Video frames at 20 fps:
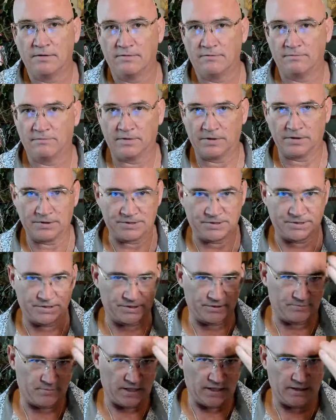
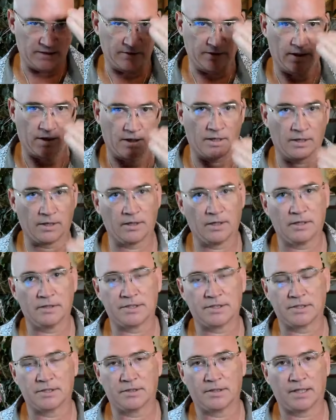versus being in the
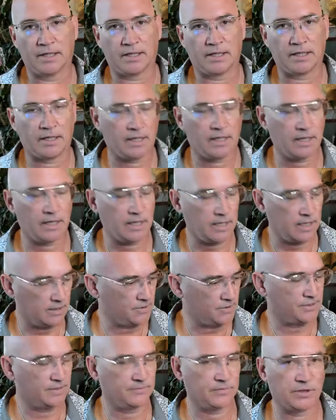heart and you're like, hey, there's
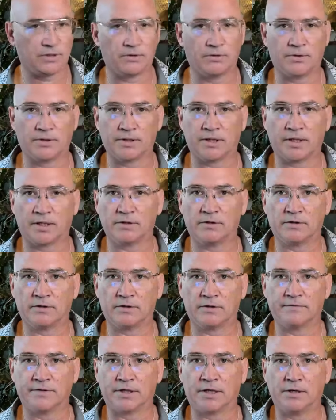something going on over
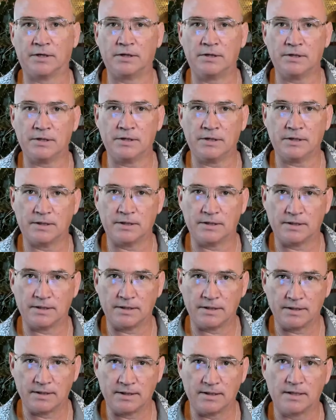here.
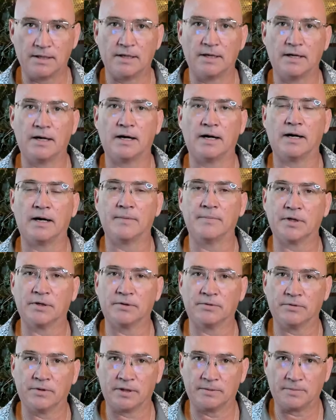I'm going to
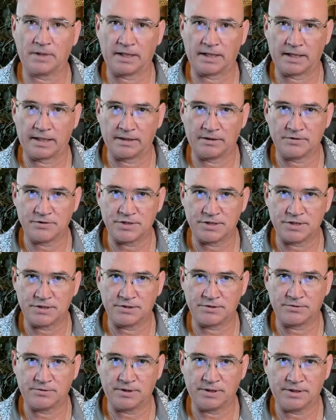run my energy
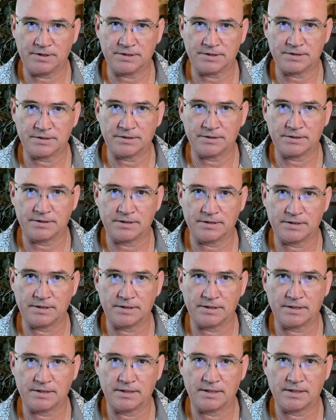to it
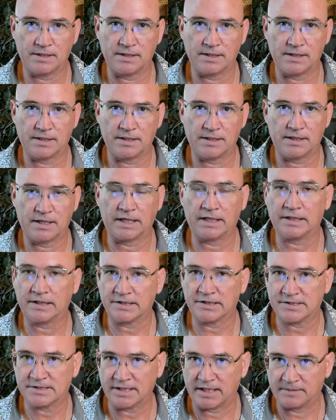and
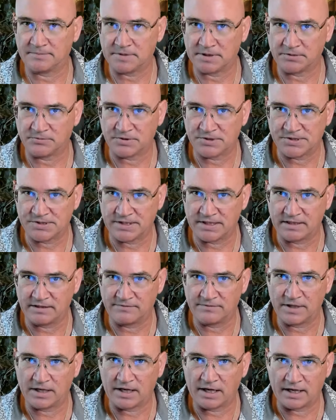accept and
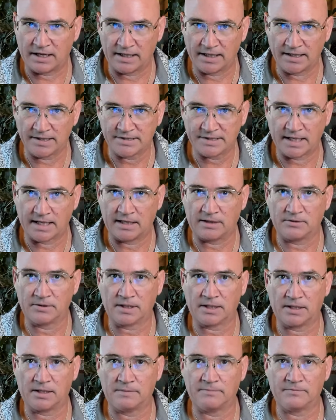receive the highest
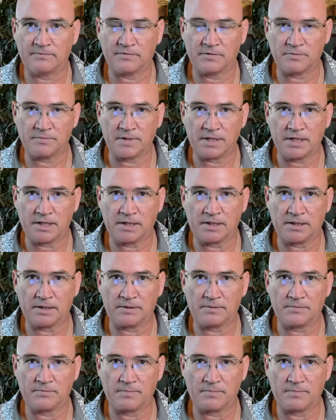outcome for me